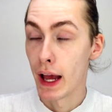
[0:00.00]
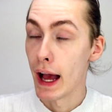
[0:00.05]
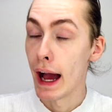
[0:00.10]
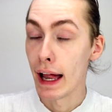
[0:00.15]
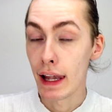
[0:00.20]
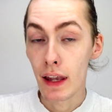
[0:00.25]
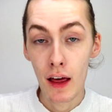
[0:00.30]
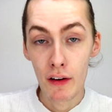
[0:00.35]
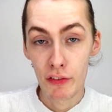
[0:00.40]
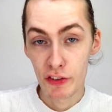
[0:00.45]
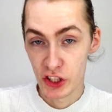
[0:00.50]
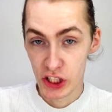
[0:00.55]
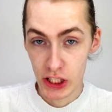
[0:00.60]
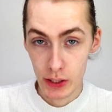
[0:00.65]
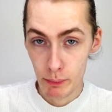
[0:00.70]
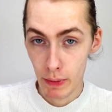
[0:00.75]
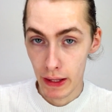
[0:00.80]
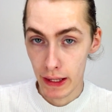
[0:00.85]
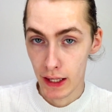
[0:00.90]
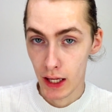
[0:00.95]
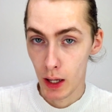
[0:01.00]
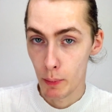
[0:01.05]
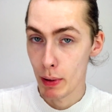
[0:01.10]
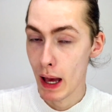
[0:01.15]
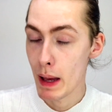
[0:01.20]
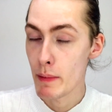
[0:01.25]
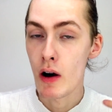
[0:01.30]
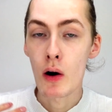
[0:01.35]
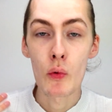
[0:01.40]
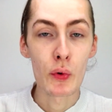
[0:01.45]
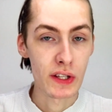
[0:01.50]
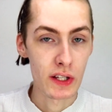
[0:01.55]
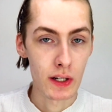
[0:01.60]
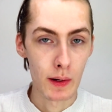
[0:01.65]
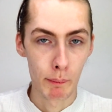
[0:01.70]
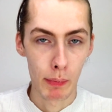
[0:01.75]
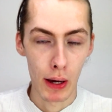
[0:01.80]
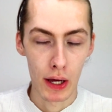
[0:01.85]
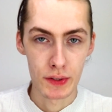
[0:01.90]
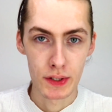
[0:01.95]
I love cheap makeup, I'm always on a
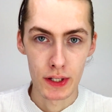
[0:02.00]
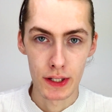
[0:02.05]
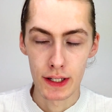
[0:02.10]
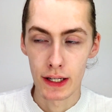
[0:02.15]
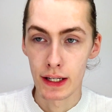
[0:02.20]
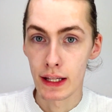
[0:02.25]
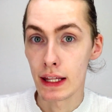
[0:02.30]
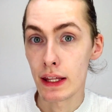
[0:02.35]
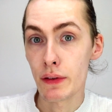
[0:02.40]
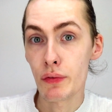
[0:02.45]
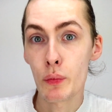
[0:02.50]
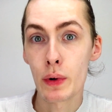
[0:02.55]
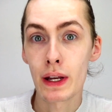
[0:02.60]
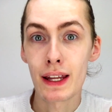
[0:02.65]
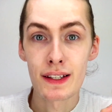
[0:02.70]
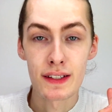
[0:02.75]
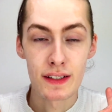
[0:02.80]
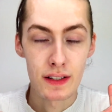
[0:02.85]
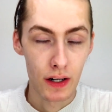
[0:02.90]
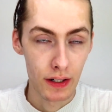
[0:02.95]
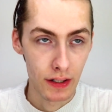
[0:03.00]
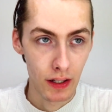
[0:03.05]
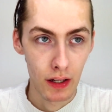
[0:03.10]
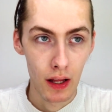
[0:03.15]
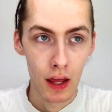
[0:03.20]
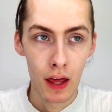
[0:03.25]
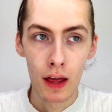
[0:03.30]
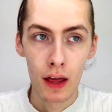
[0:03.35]
budget, and even when I started,